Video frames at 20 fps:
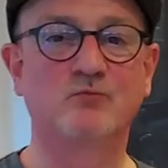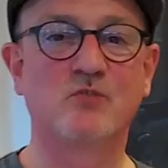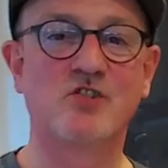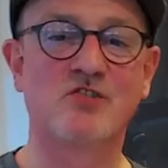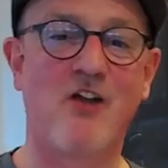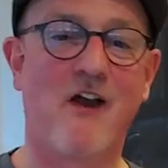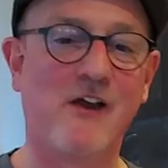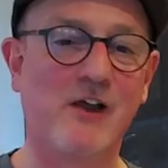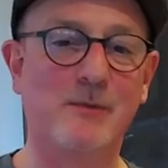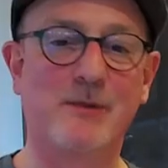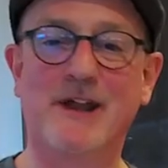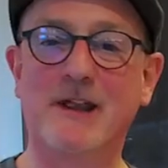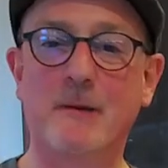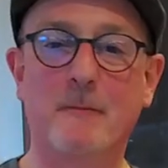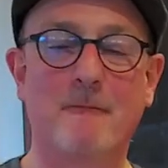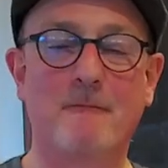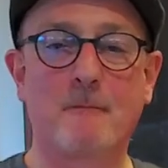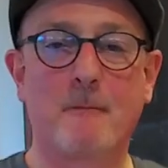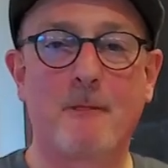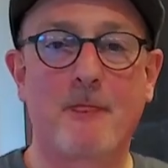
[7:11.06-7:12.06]
Tell you
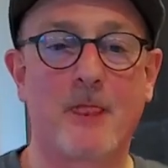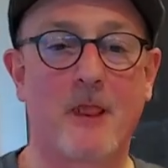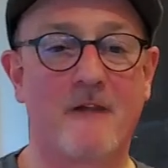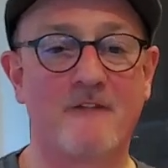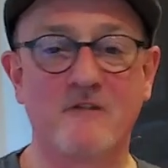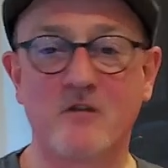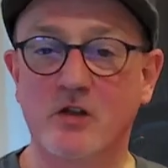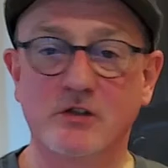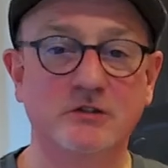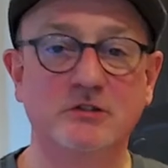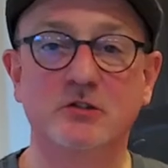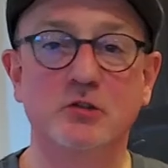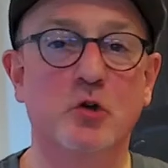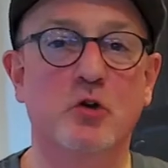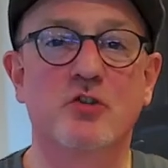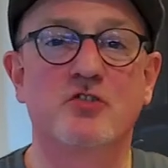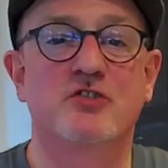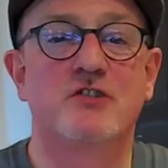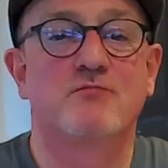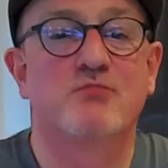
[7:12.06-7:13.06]
mate,
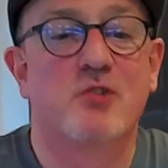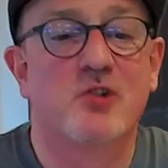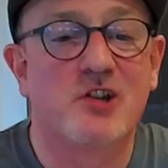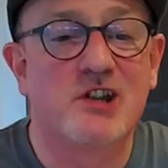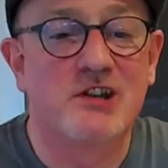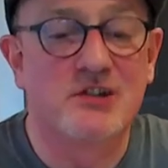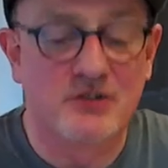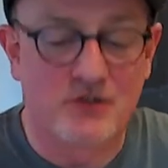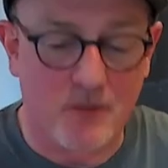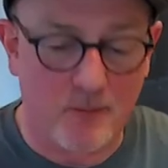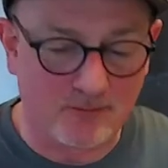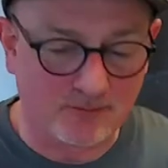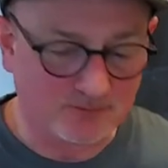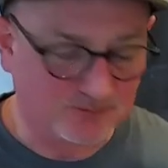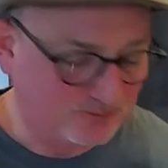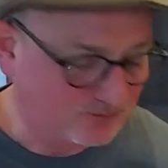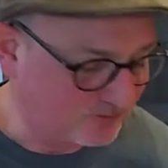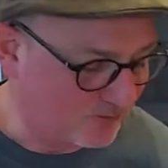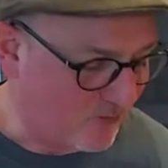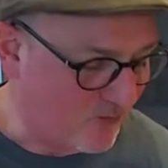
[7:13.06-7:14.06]
Yorkshire puddings.
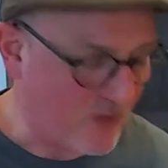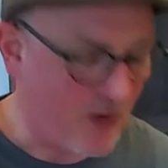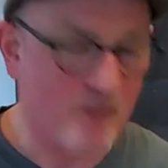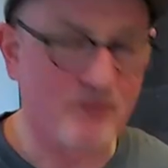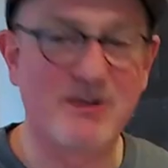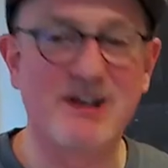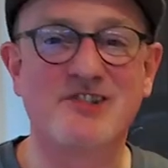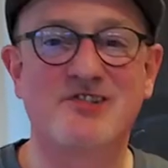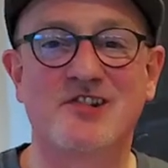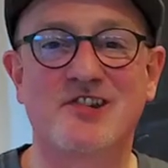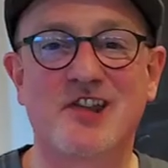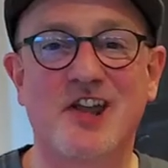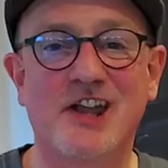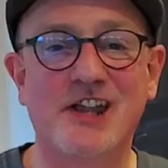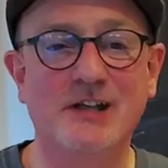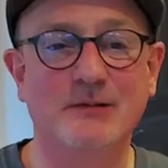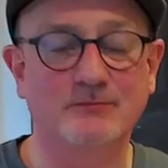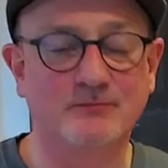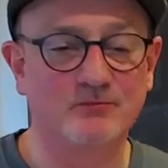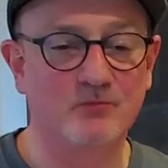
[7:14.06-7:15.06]
Piece of
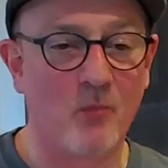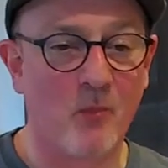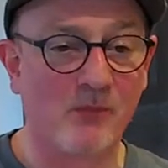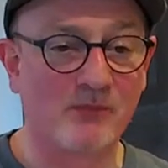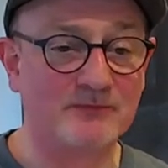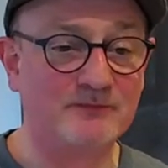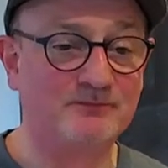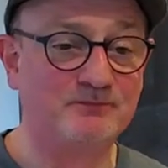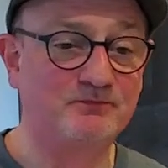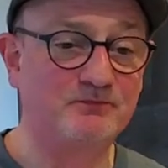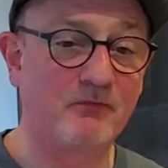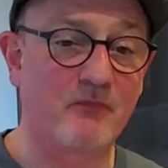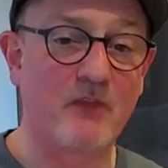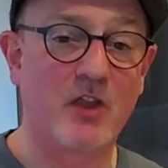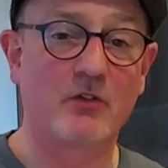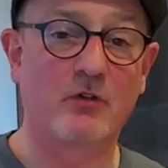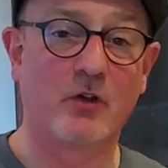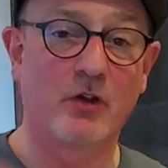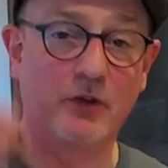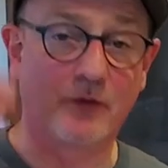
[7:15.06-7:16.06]
cake.
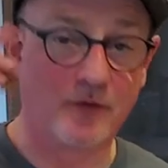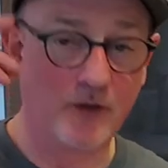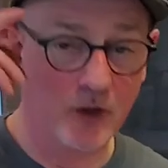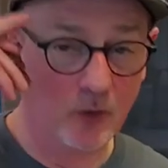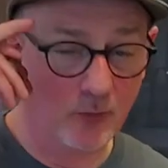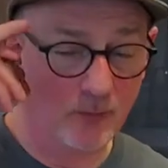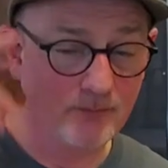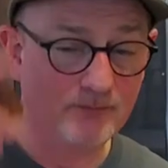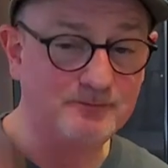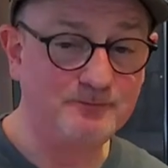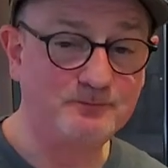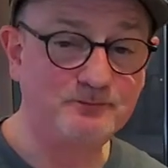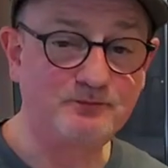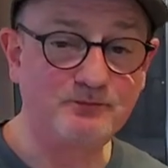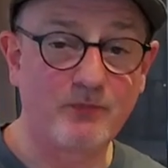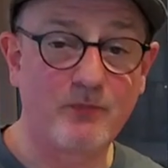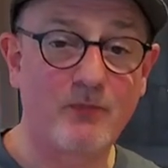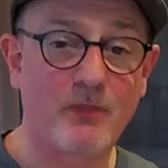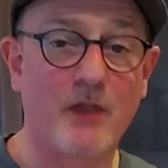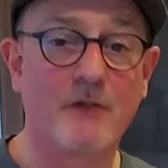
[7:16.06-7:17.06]
So it's Phil
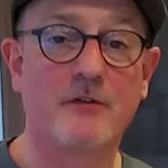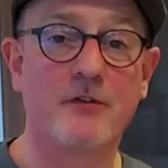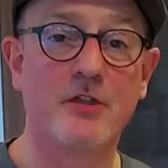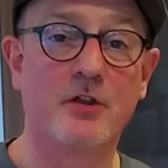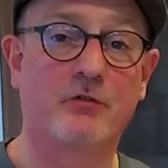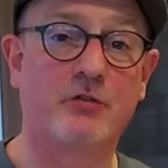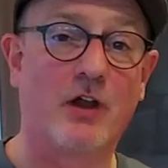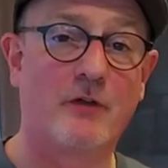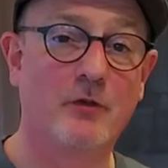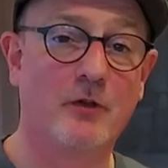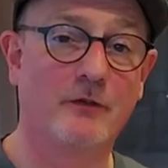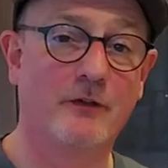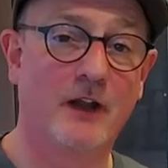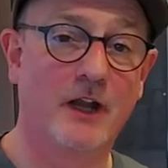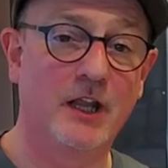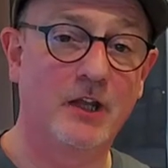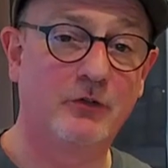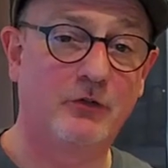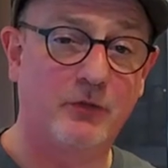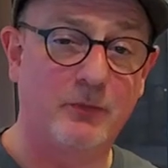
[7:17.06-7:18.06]
from the Travel
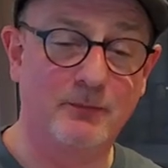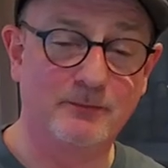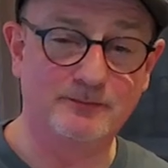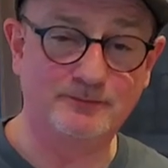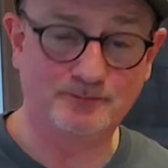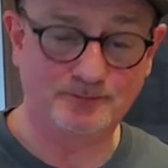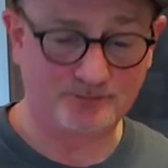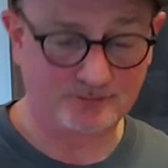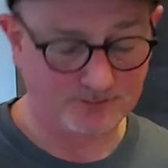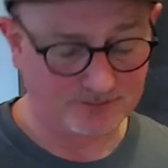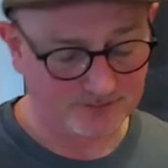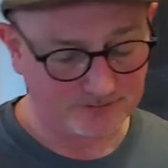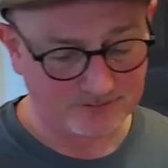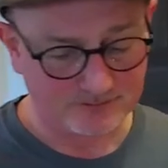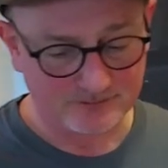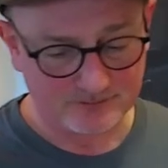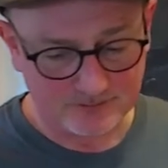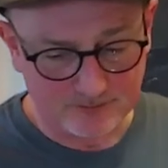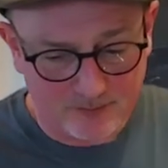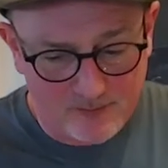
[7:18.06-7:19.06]
Village.
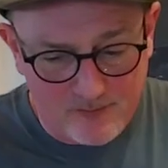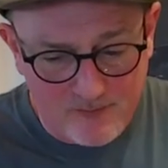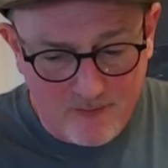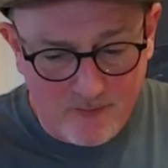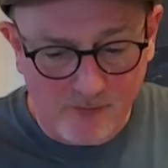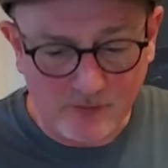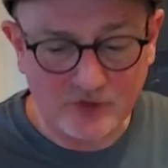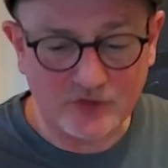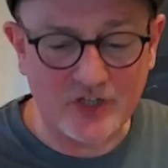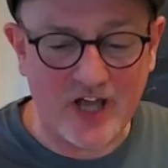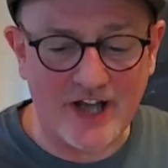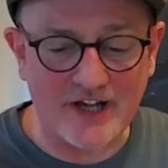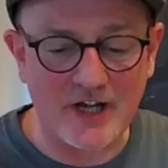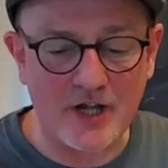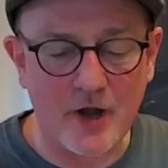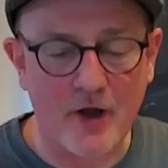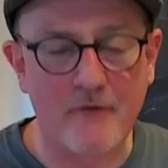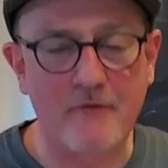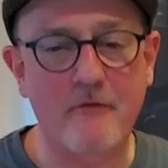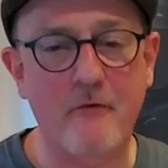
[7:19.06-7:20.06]
Signing
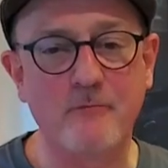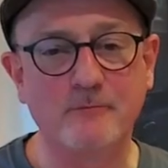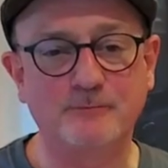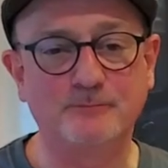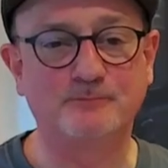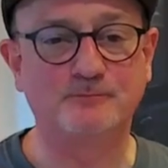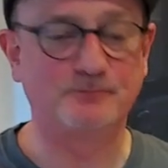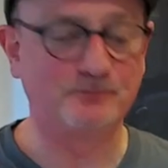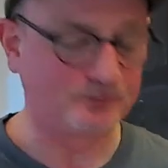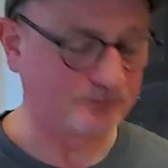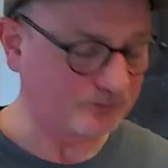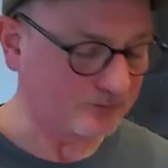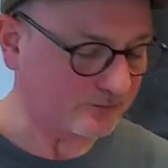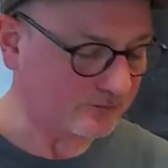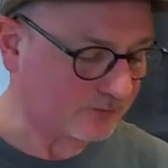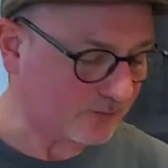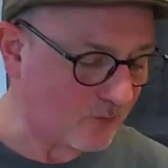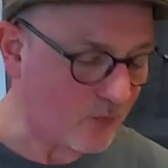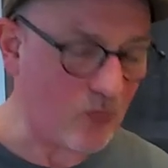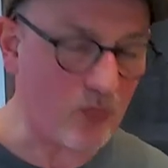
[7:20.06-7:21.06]
off.
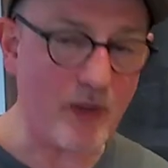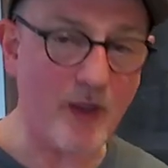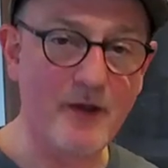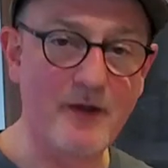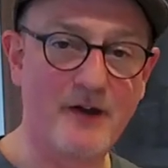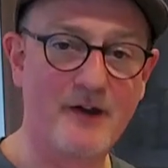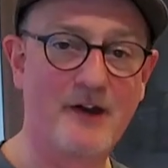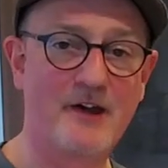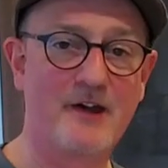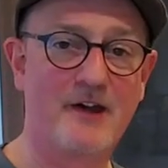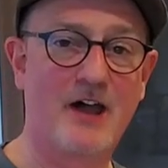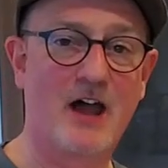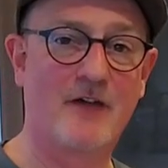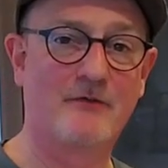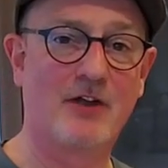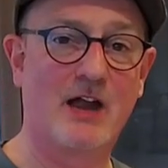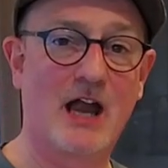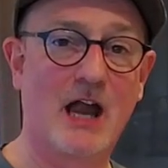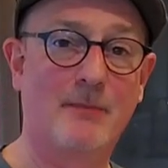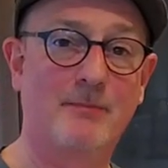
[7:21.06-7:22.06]
Have
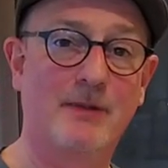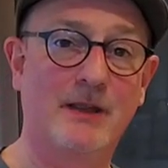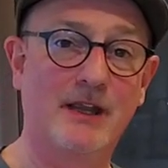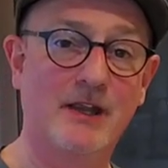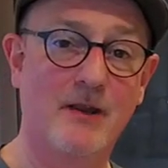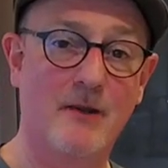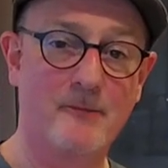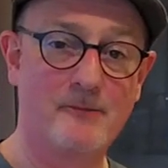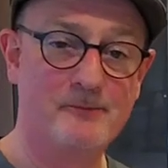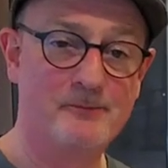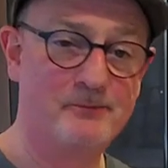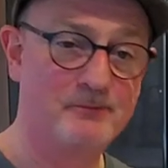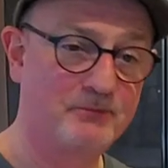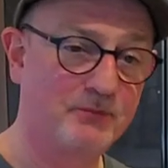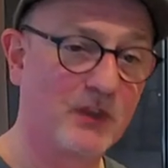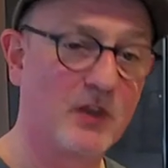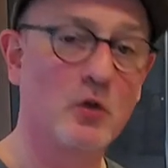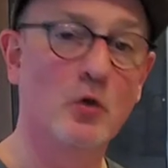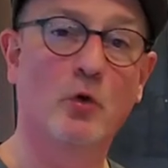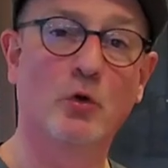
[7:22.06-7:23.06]
a happy
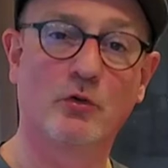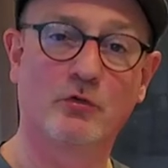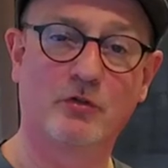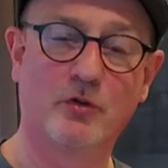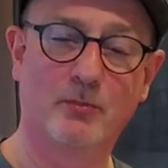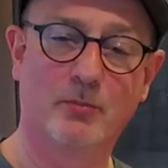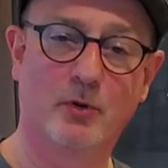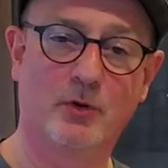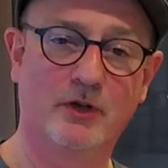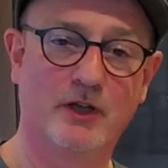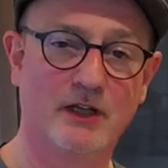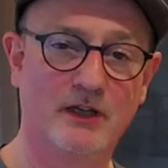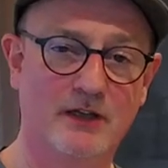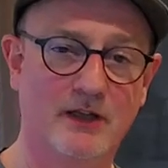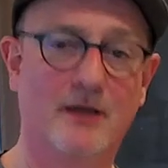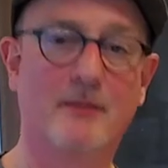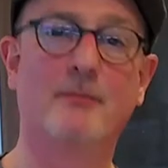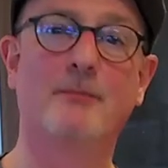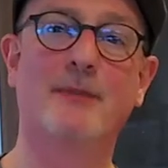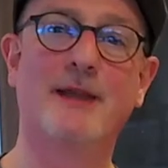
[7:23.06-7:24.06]
Yorkshire pudding
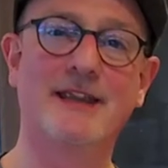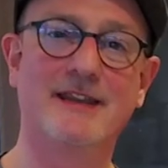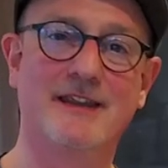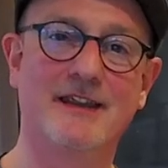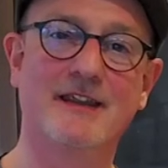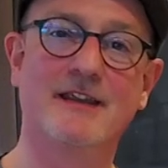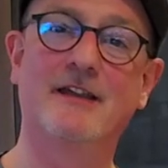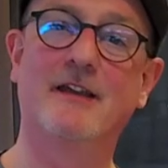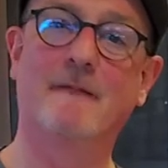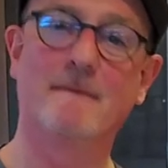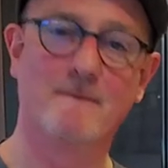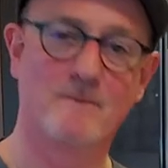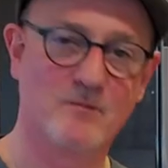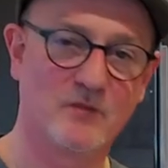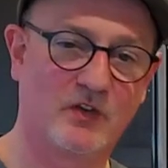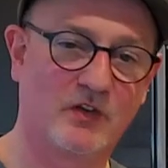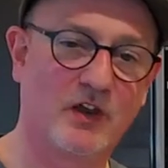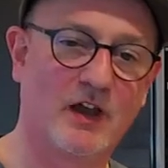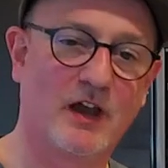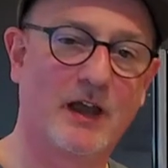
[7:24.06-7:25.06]
making
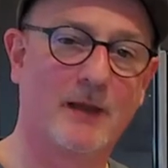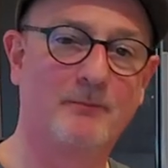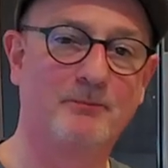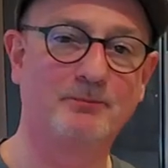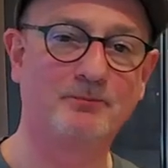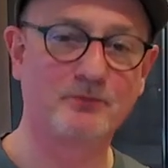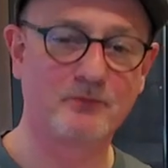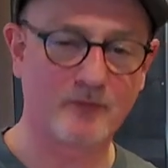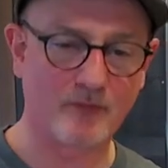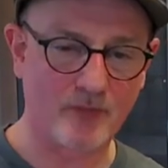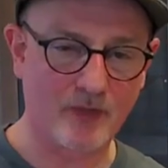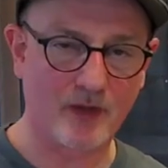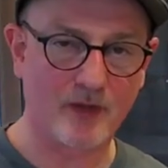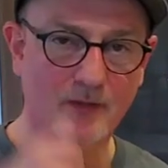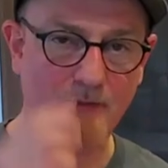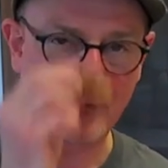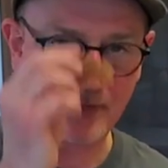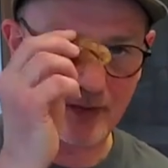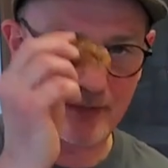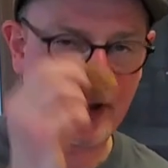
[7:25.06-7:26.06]
time.
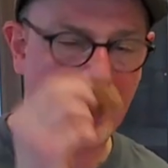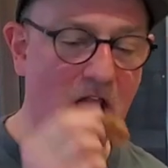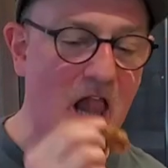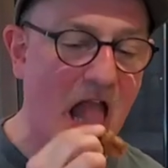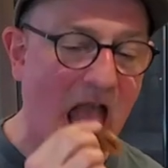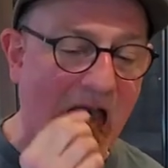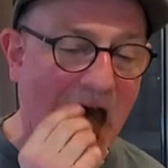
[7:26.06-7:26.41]
Bye bye.